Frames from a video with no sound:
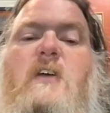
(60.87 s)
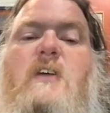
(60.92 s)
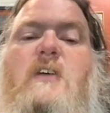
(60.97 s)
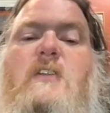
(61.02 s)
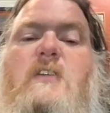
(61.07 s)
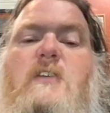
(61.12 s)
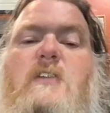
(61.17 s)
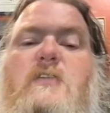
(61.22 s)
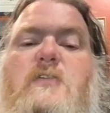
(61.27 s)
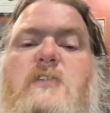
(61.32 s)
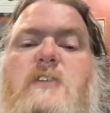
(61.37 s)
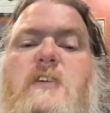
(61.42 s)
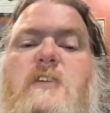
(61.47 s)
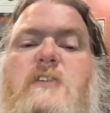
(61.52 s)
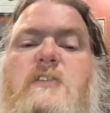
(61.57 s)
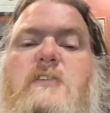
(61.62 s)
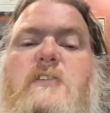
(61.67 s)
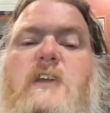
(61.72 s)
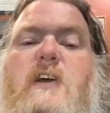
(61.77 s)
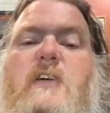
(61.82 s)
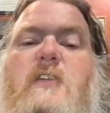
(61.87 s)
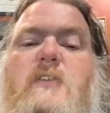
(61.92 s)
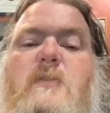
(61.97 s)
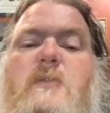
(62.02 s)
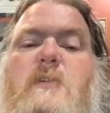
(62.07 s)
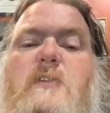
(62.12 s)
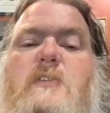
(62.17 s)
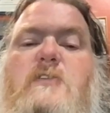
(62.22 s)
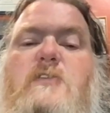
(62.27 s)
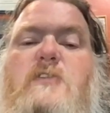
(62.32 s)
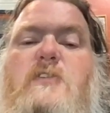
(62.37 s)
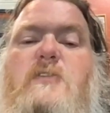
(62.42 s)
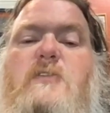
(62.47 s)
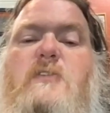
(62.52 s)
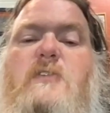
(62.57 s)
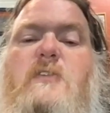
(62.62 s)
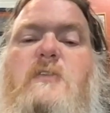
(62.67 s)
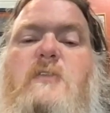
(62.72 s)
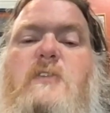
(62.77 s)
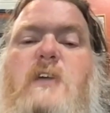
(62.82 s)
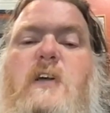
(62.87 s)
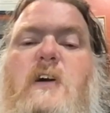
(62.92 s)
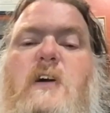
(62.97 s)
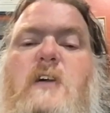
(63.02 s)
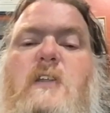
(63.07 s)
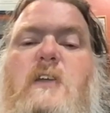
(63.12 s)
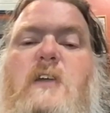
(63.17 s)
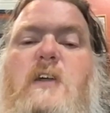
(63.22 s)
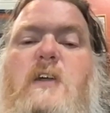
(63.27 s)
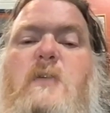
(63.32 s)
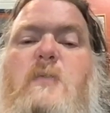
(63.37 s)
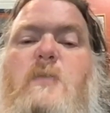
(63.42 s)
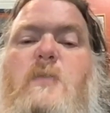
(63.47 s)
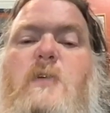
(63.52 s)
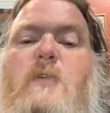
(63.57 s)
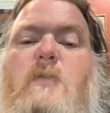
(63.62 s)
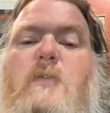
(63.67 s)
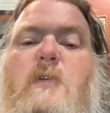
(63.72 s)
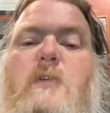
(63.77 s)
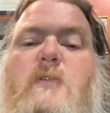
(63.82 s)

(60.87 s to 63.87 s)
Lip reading: Dear friends, now that we are children of God, and what we